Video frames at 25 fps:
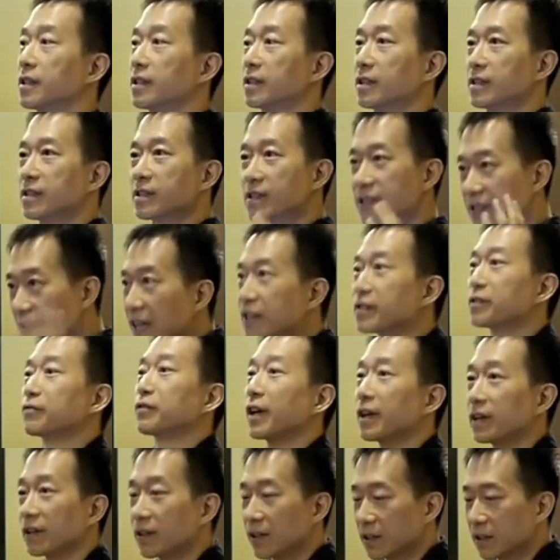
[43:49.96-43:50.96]
Size of
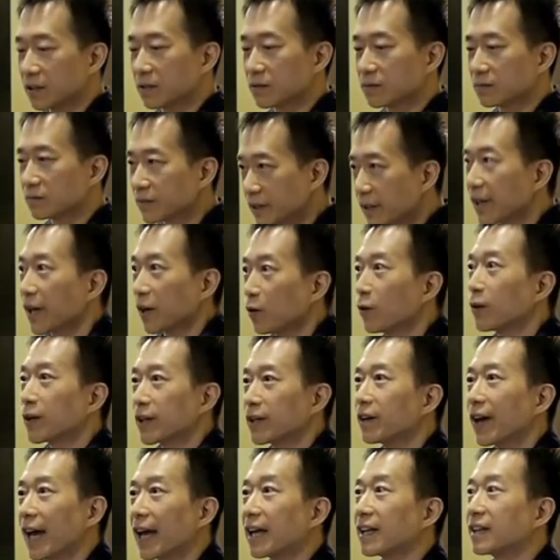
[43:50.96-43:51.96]
your, you can hold in
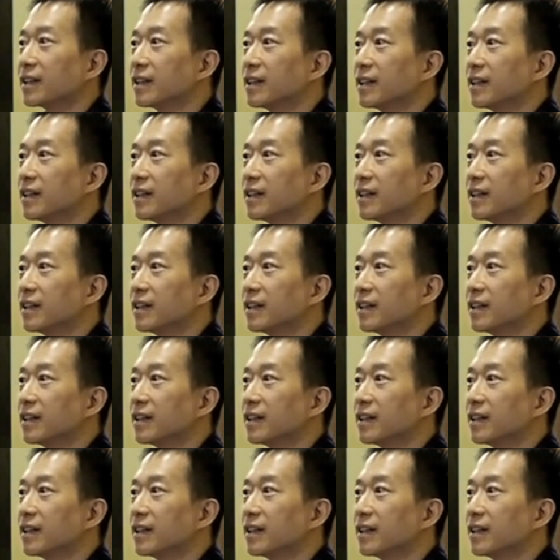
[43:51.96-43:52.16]
your hand.